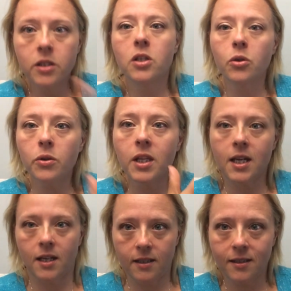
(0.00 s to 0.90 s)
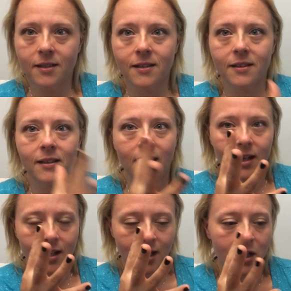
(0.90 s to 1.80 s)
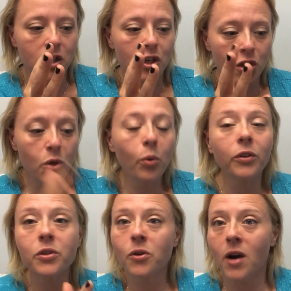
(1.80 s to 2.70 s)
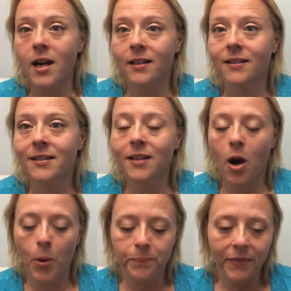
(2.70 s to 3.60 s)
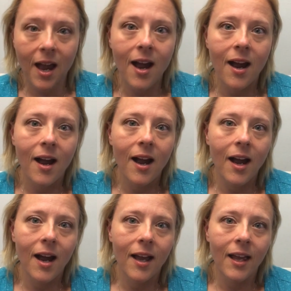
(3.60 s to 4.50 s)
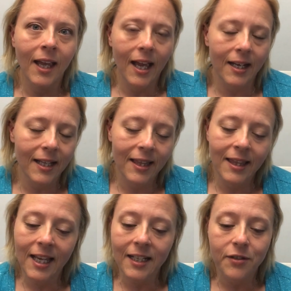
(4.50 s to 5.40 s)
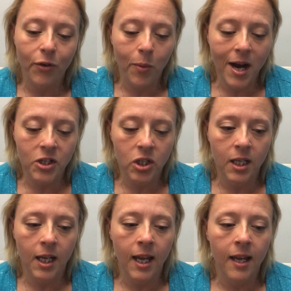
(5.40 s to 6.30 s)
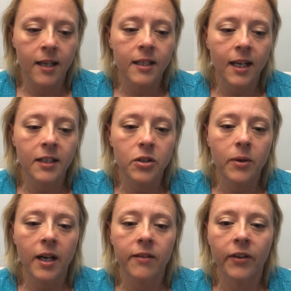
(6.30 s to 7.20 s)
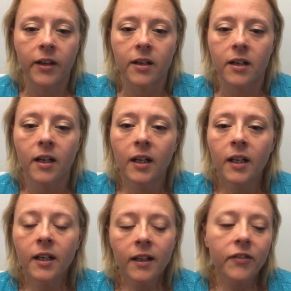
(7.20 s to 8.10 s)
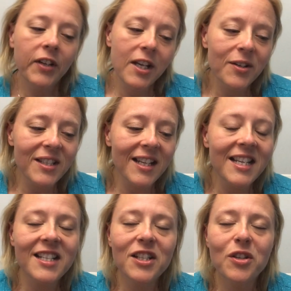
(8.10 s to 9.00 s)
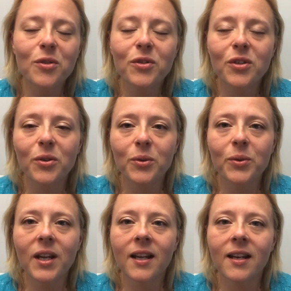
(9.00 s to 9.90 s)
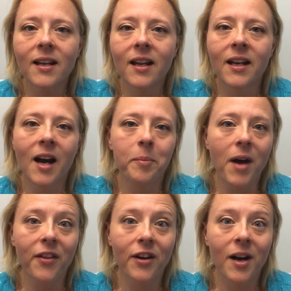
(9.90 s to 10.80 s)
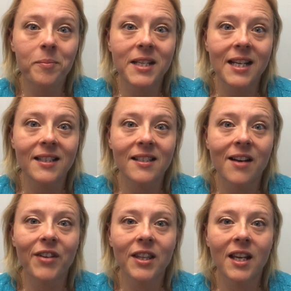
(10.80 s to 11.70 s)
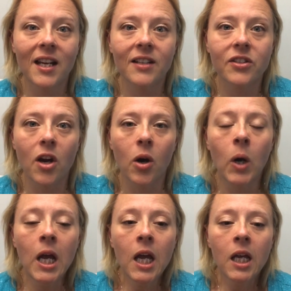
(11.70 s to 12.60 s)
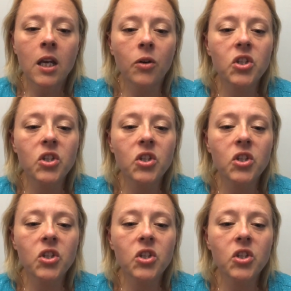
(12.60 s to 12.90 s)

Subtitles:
do this and you will do great. So again, thanks for watching. And I do have other videos I need to do soon and other updates and everything. So, you know,